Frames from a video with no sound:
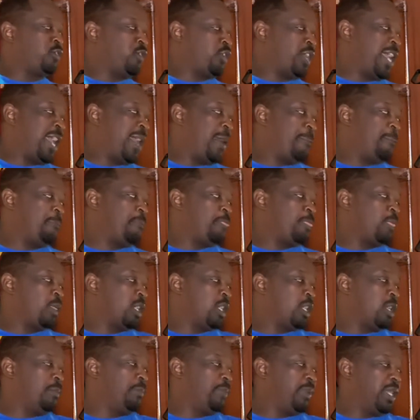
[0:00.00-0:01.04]
that
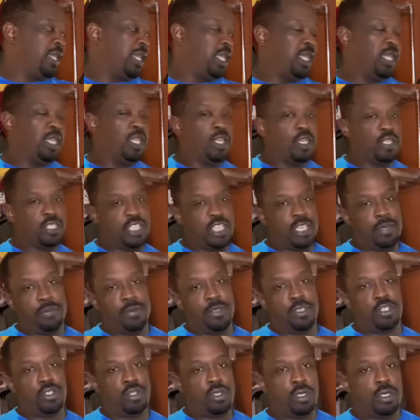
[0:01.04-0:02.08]
could be your
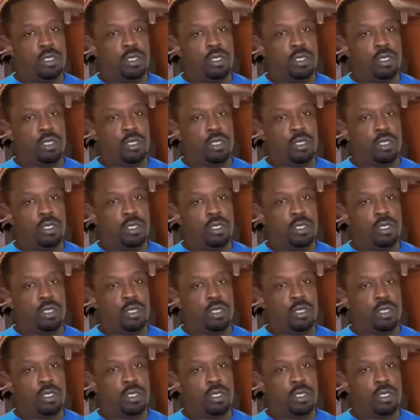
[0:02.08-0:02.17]
temperature.